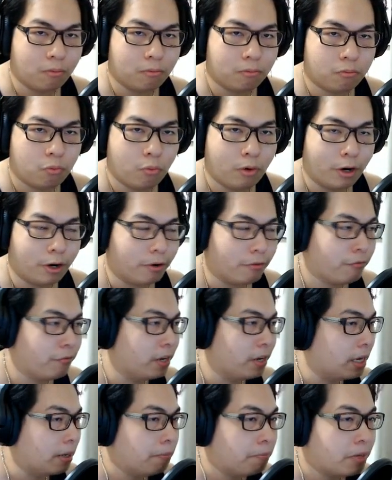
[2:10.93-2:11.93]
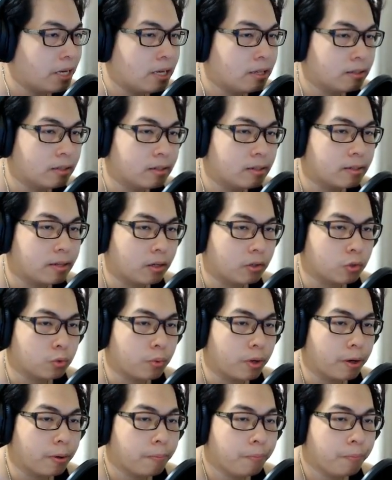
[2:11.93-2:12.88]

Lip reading: where you're fitting in pieces elsewhere.